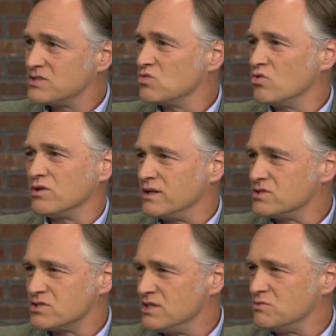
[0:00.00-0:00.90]
That's a word that
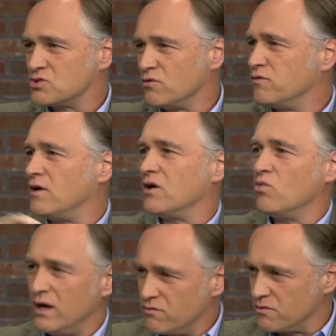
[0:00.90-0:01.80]
just seems so far
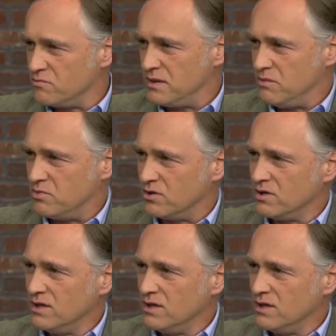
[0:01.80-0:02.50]
away from people.